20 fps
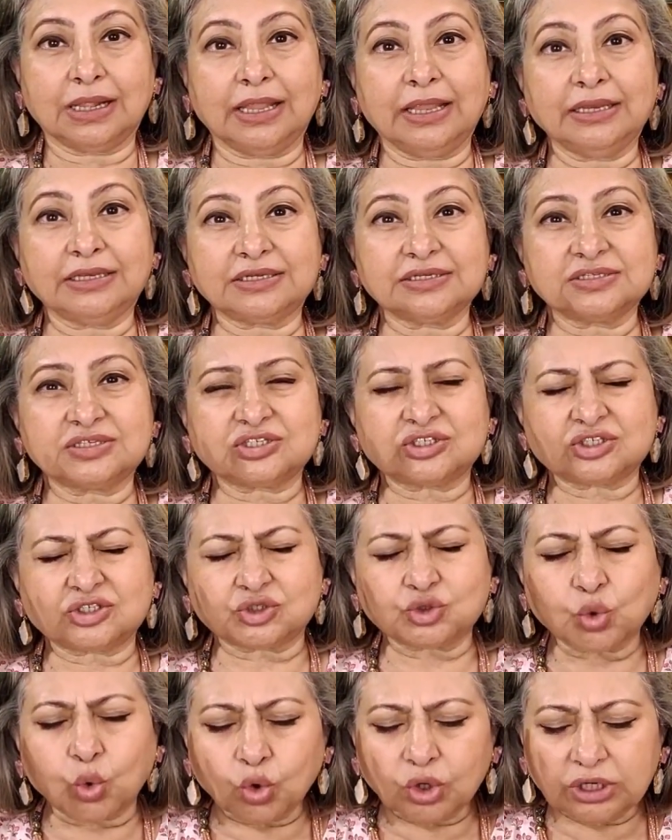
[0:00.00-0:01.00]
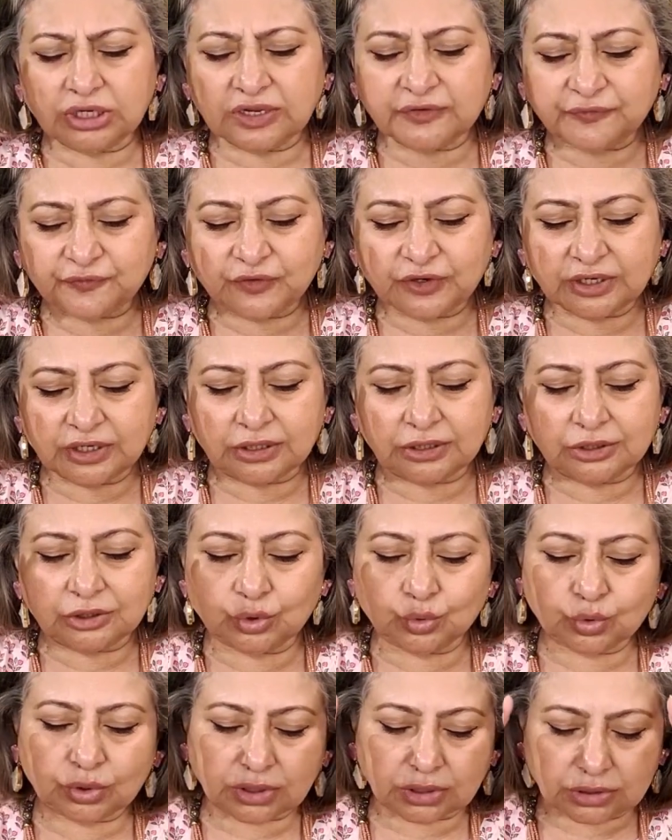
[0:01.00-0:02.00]
it is so difficult
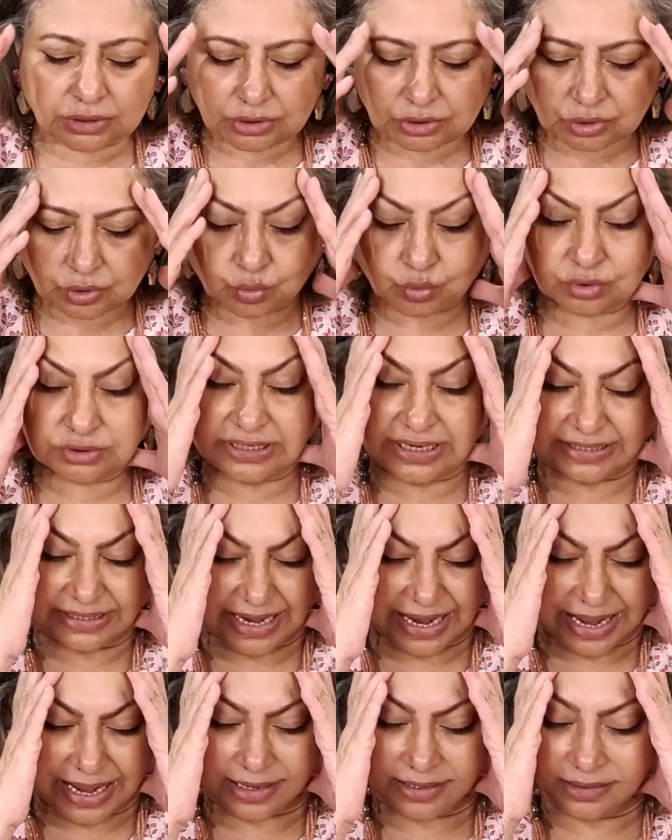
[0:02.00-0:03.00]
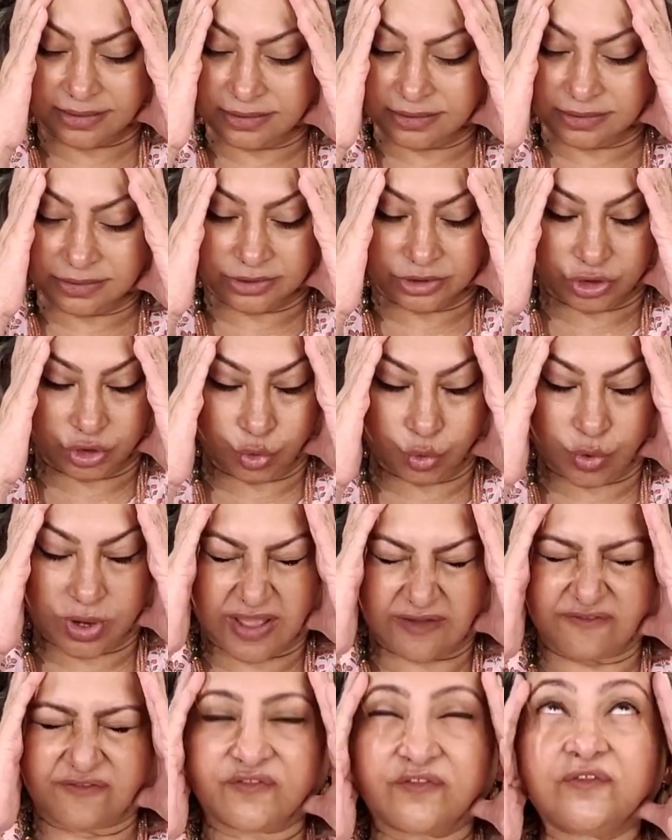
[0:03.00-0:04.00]
to control that anger. You
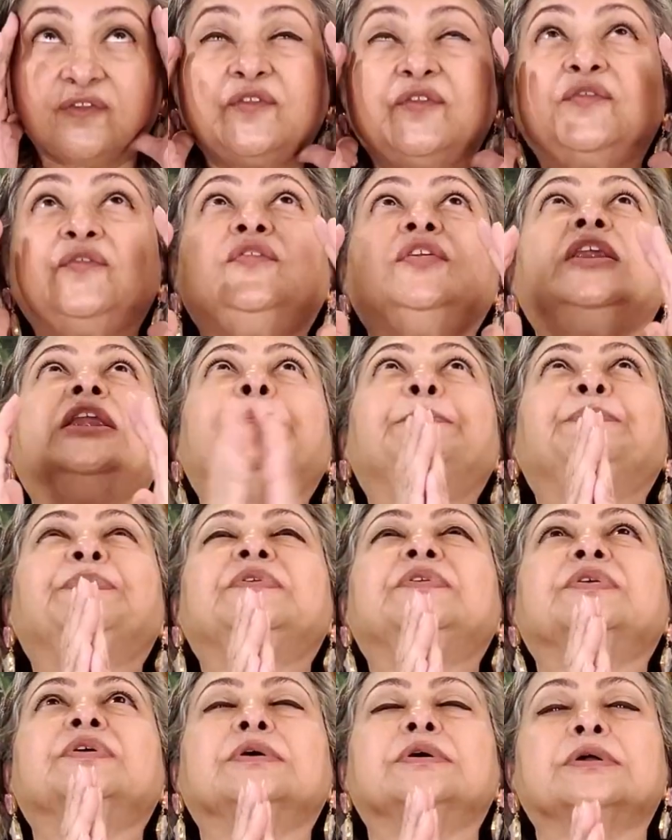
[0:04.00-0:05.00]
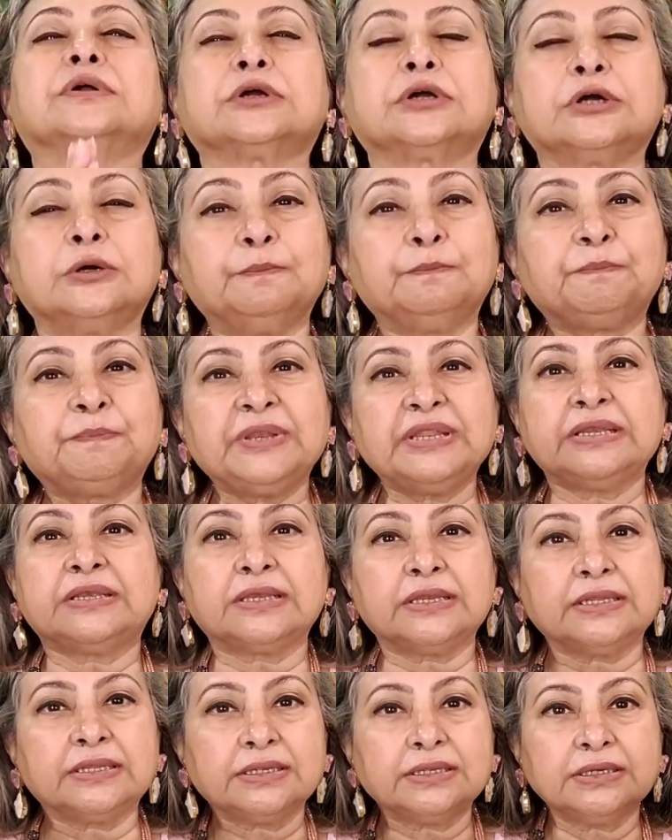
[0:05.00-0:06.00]
have flipped
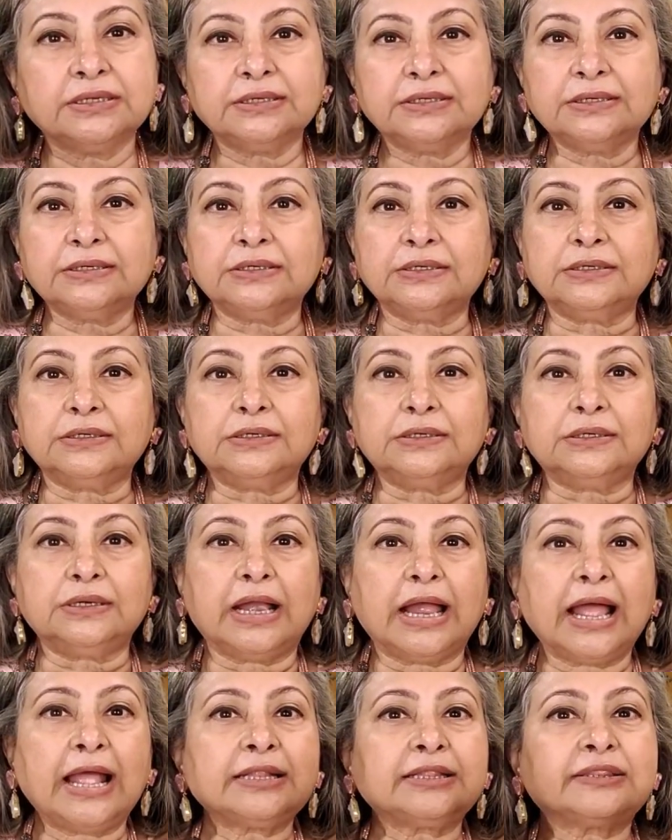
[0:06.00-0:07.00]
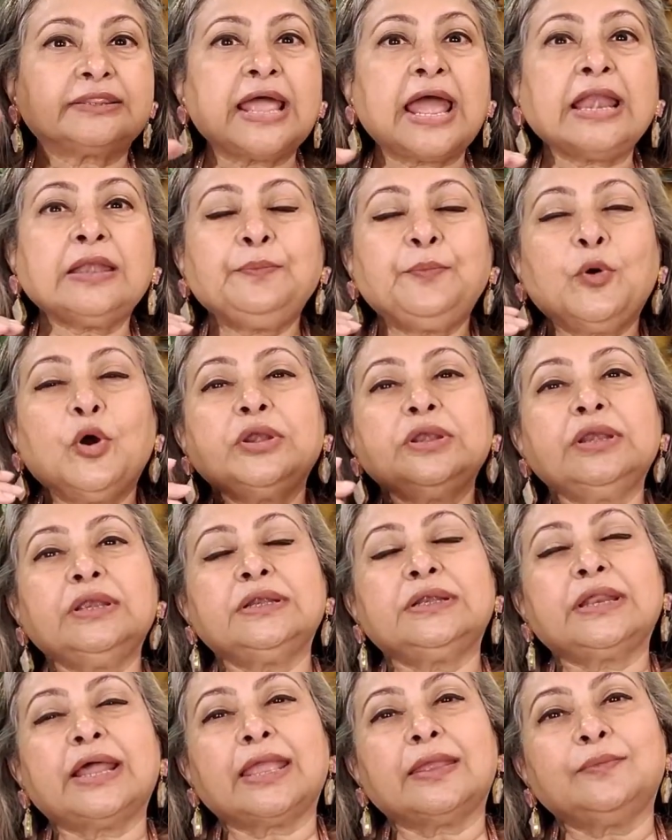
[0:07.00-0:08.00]
completely. At that point
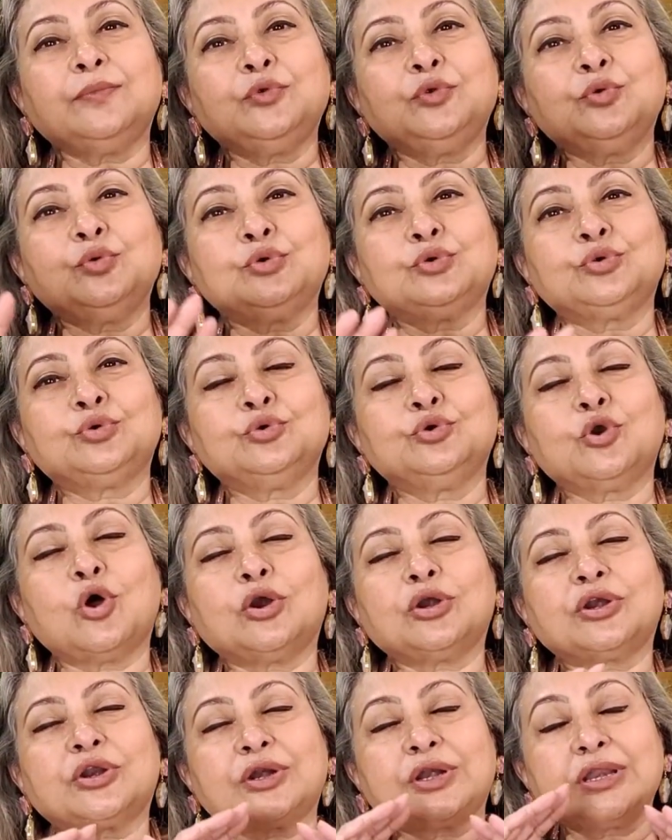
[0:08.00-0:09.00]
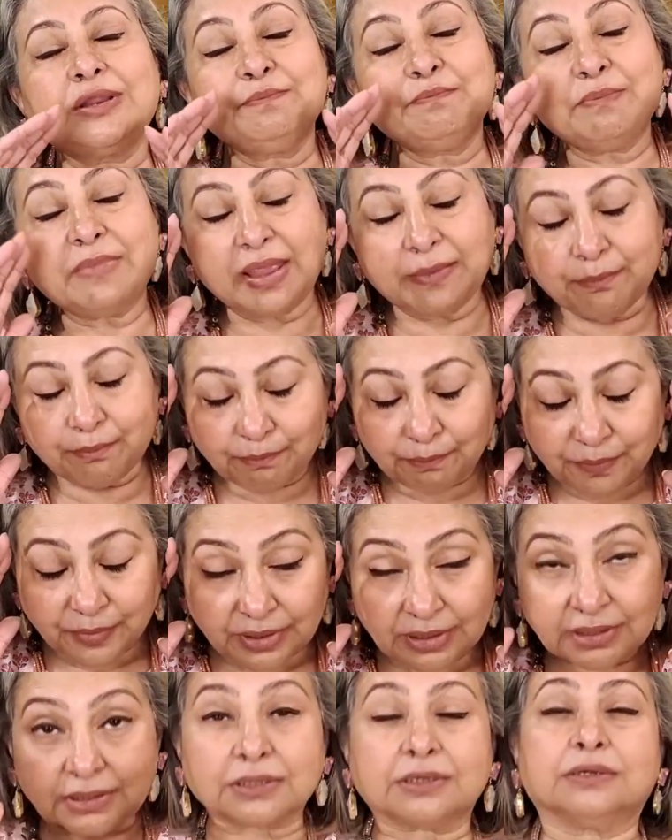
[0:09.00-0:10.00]
in time, you do not
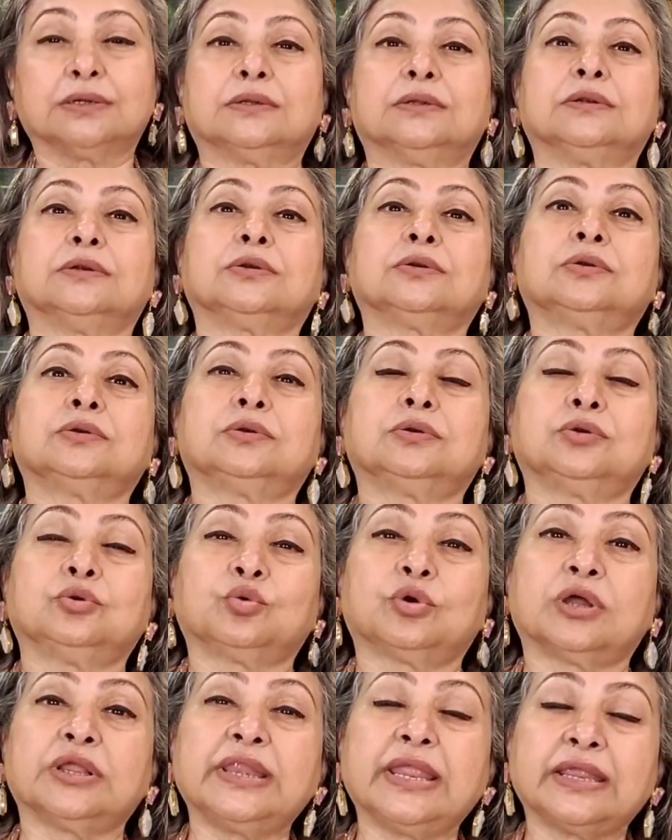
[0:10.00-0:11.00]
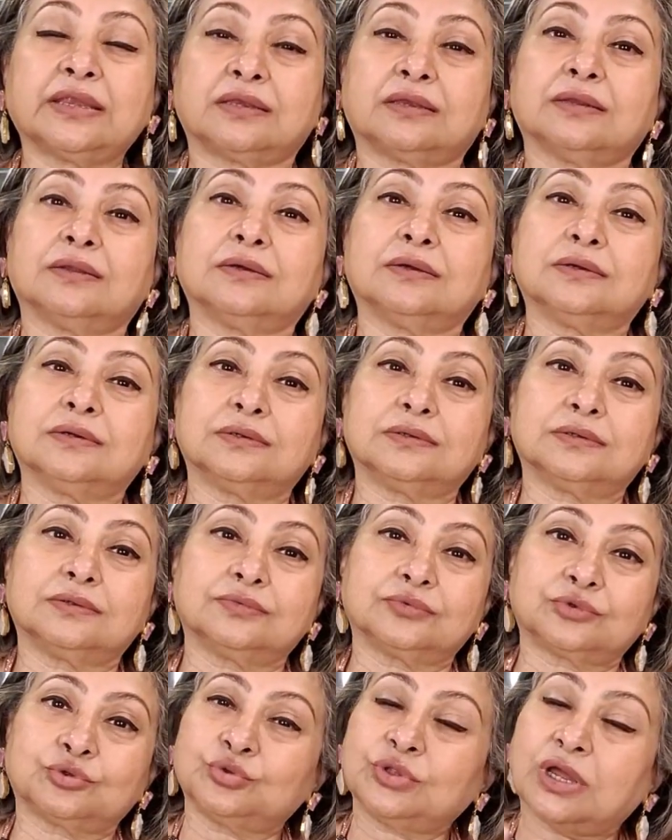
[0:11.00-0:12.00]
remember to connect
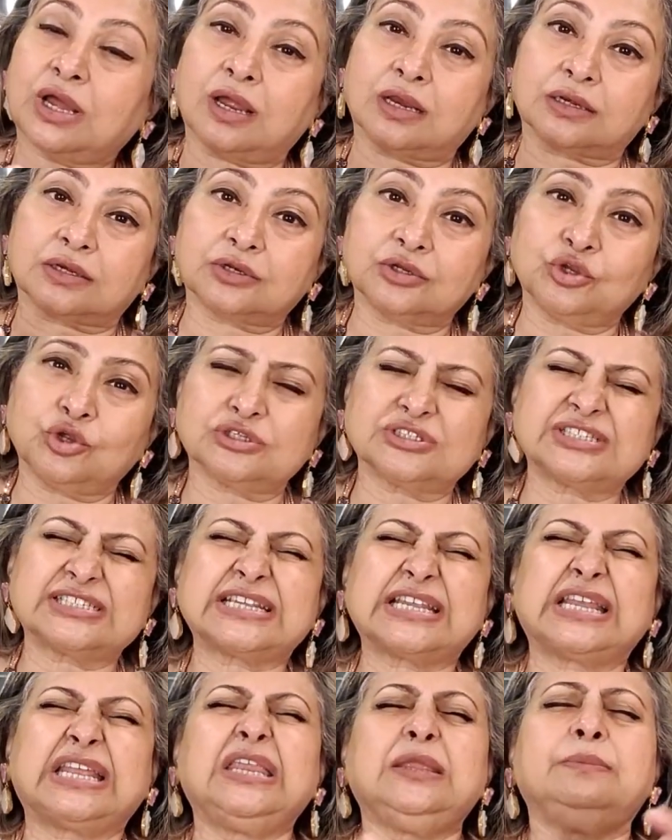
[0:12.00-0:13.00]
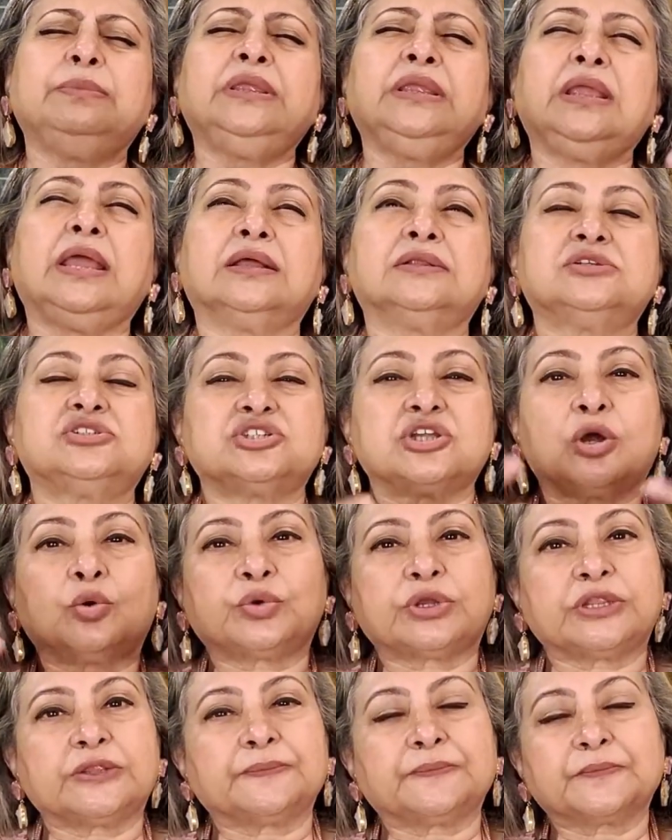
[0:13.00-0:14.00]
to the heart. You are screaming and
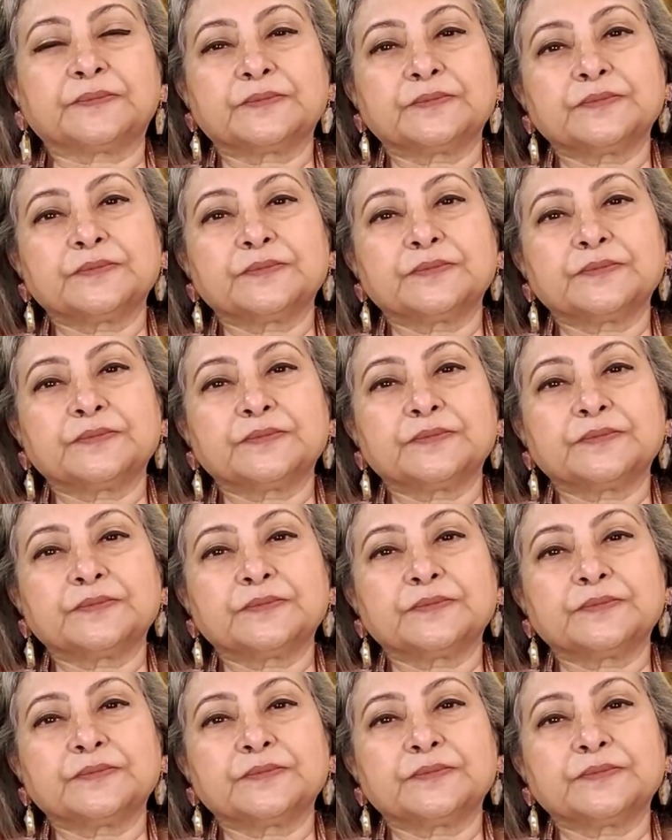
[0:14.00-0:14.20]
shouting.